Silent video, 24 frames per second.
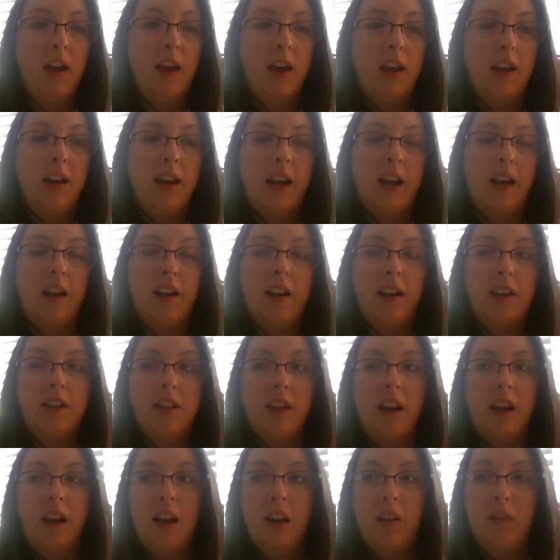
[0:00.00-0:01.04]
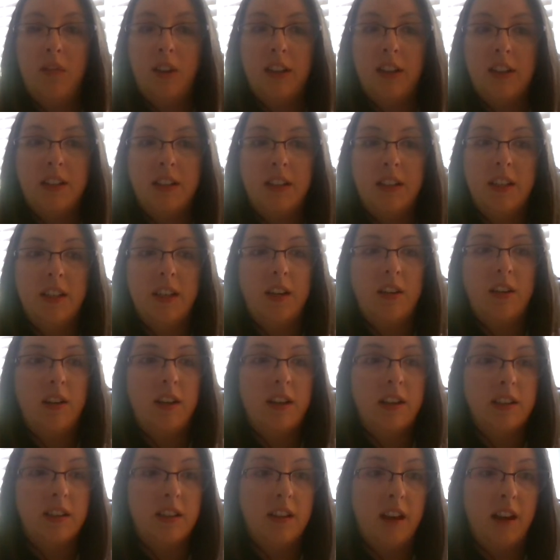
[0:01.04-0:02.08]
Now, a child advocacy center
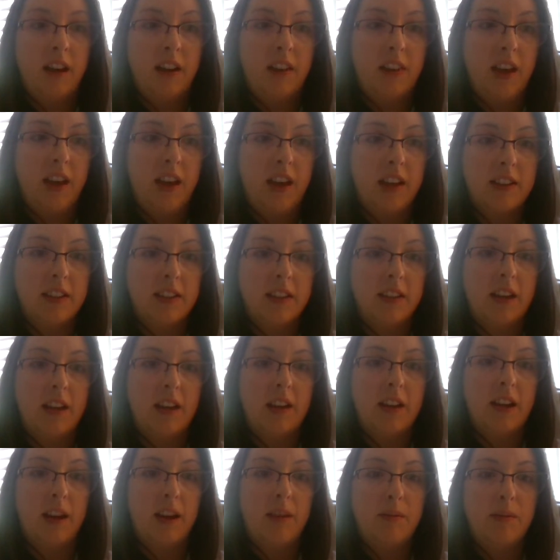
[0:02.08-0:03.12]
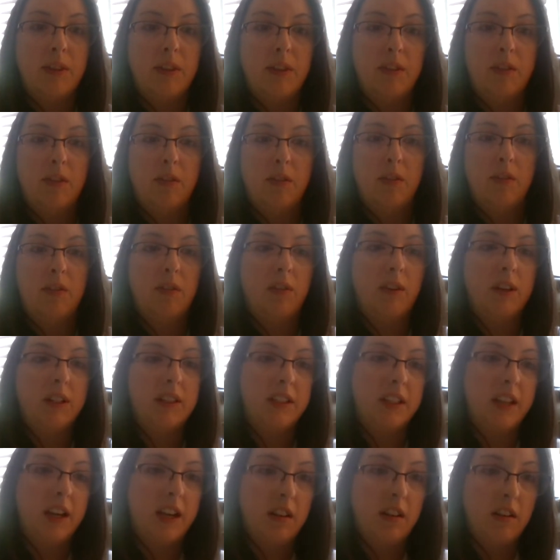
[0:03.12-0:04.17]
does a lot of things. A lot of times they're doing
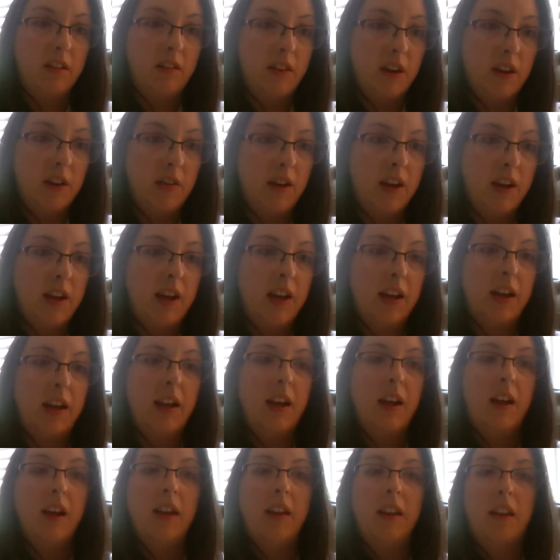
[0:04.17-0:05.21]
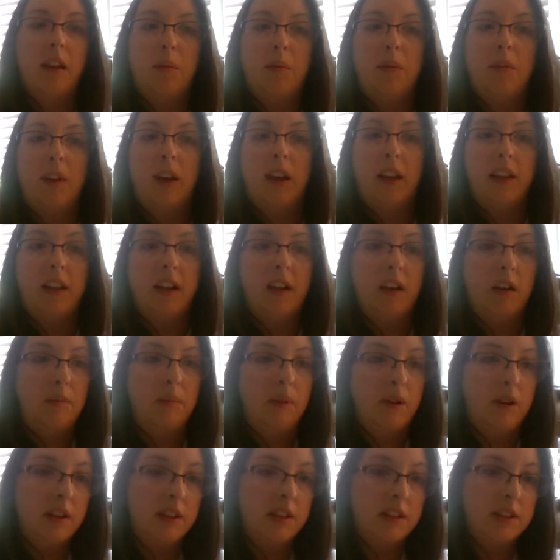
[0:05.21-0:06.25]
forensic interviewing, they're providing
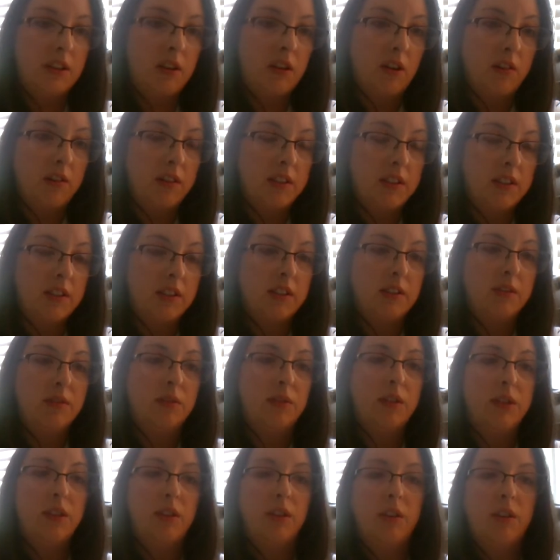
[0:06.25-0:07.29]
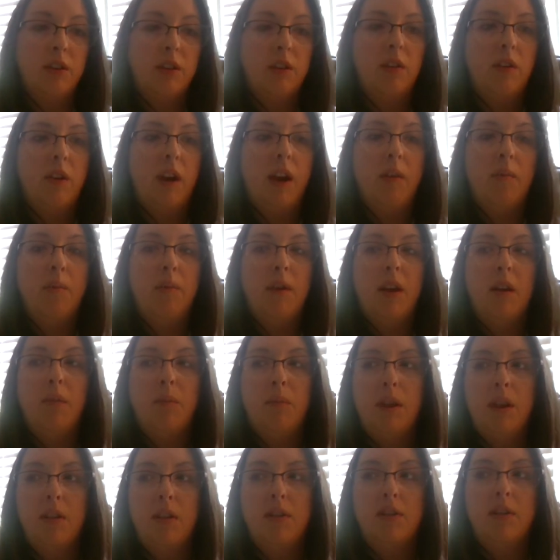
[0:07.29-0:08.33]
therapeutic services for children who have been
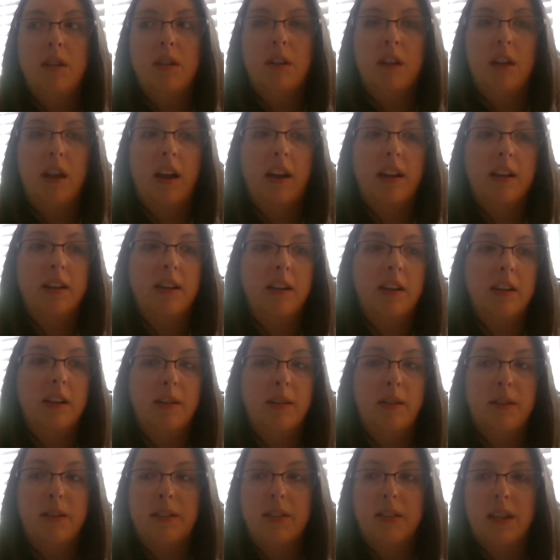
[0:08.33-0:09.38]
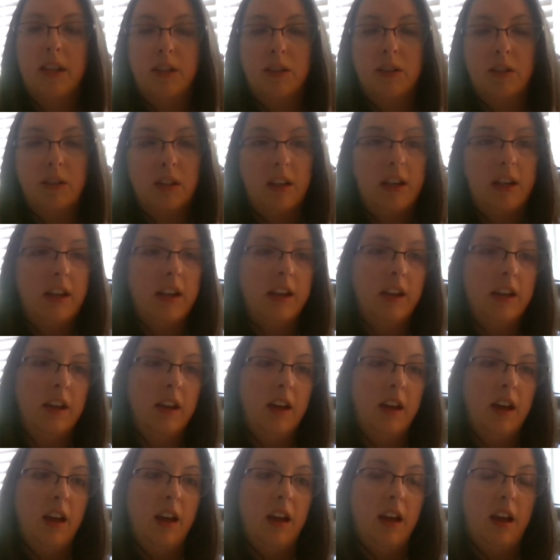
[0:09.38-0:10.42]
abused, neglected, sexually,
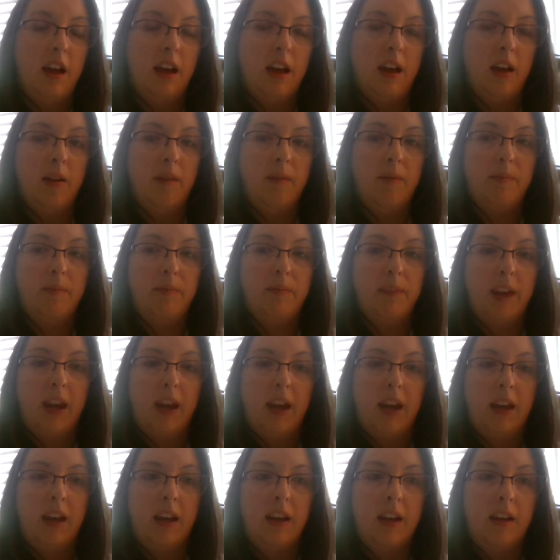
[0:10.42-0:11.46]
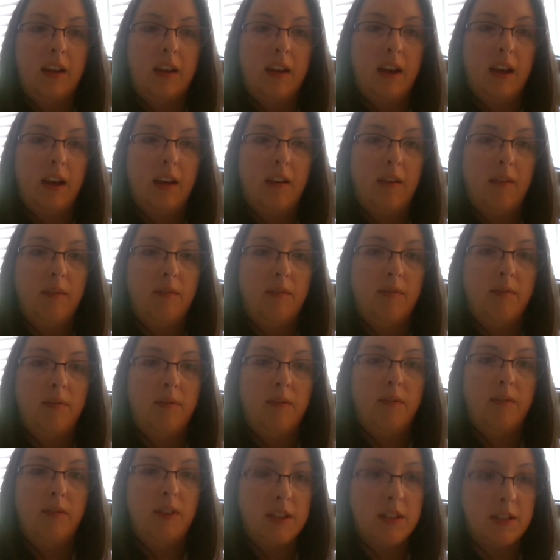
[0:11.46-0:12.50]
and
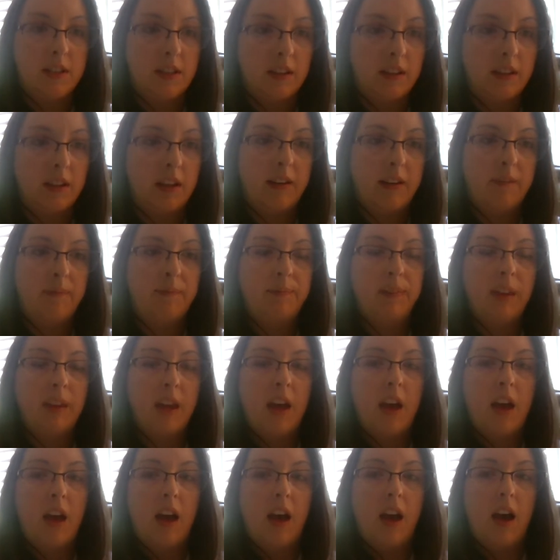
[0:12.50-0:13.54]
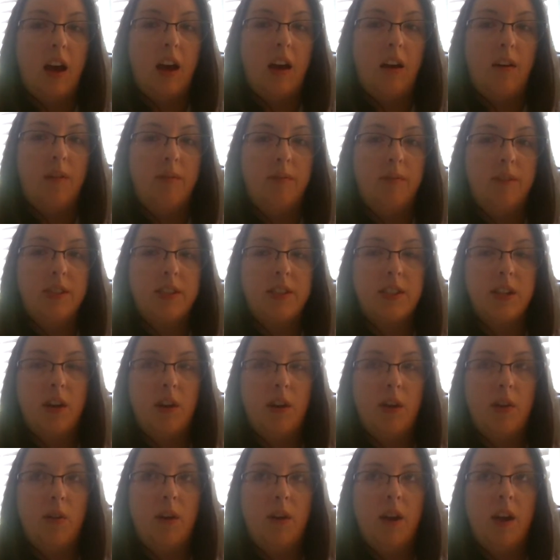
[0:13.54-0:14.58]
physically.
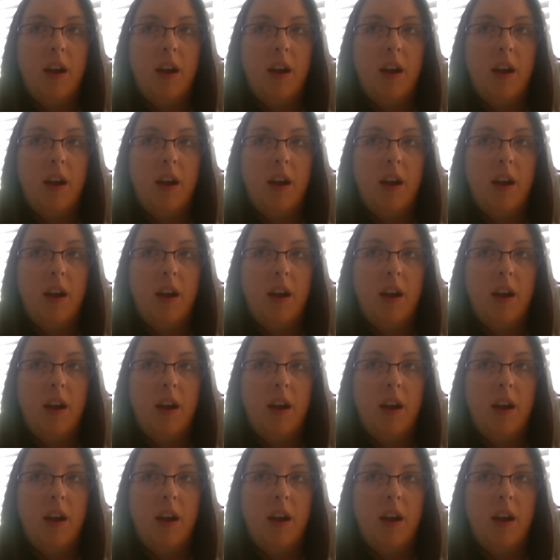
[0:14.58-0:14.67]
So